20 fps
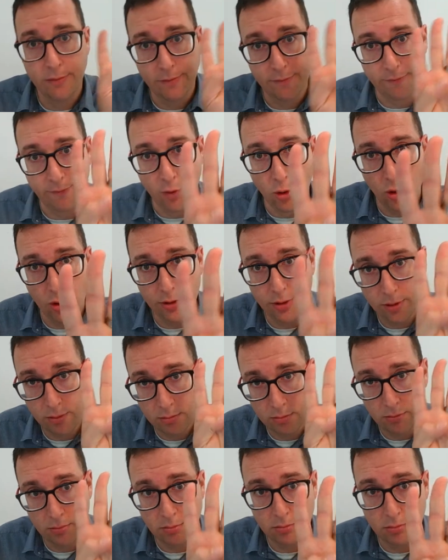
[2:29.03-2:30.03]
Fourth
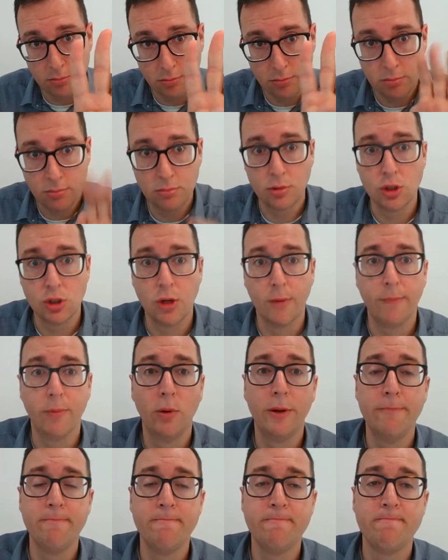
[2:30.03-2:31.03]
dot
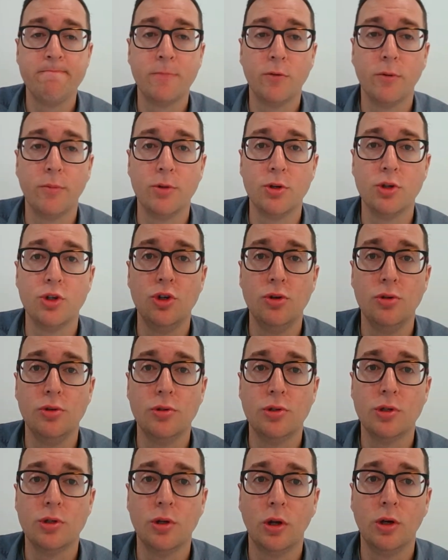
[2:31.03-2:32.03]
point the
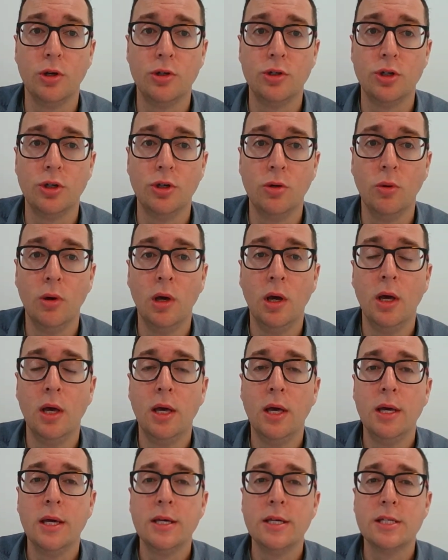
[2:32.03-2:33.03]
students learn to
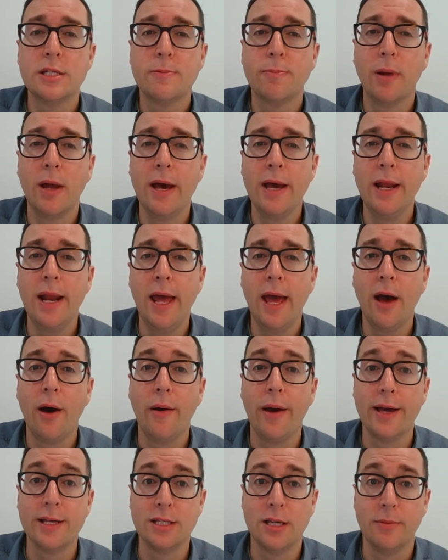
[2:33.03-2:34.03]
explain how
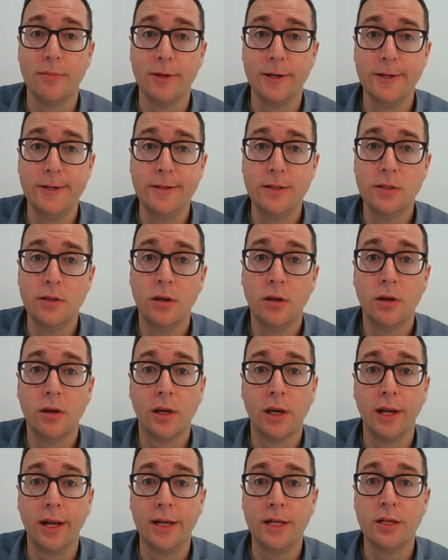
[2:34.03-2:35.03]
SMEs
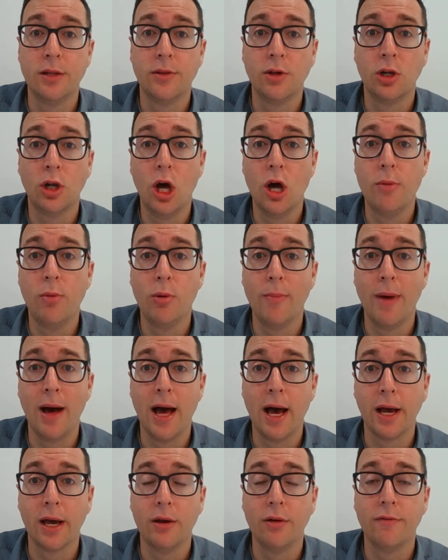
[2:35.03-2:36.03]
can enter the global
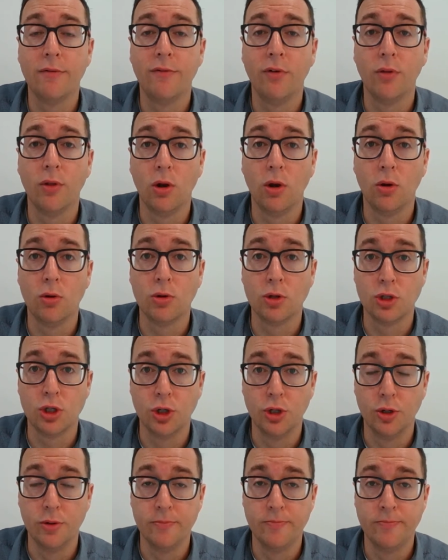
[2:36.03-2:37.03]
market for the long
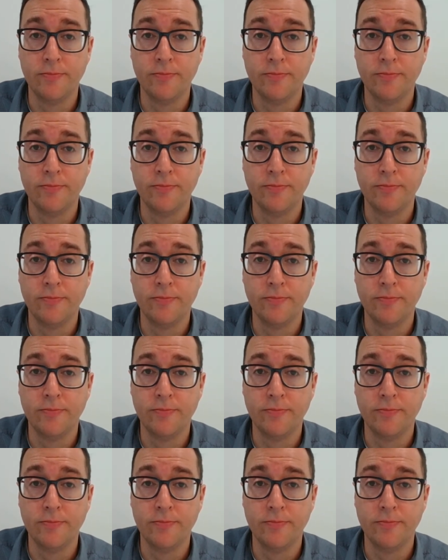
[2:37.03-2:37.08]
term.